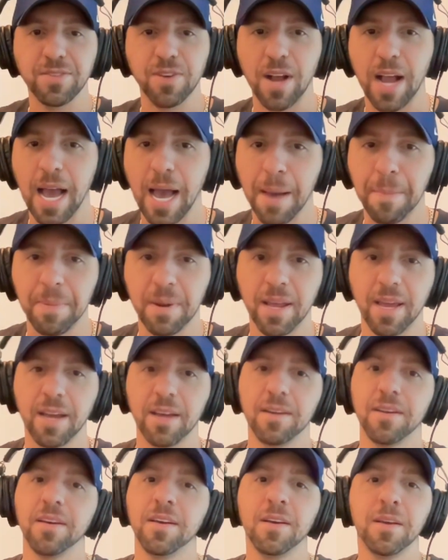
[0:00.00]
are
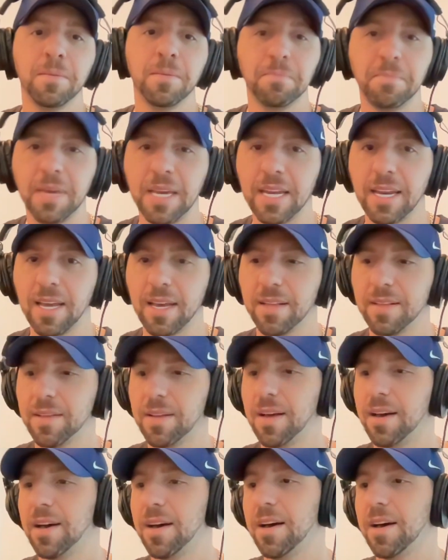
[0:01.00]
happening, meaning,